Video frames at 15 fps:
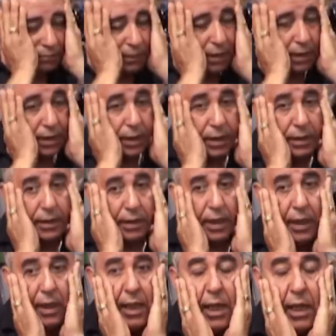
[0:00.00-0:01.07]
Man, I
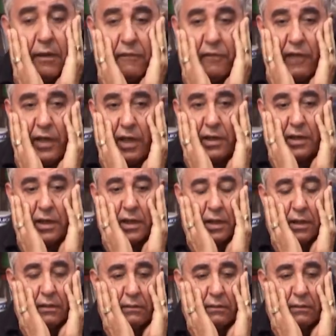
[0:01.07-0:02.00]
have headache,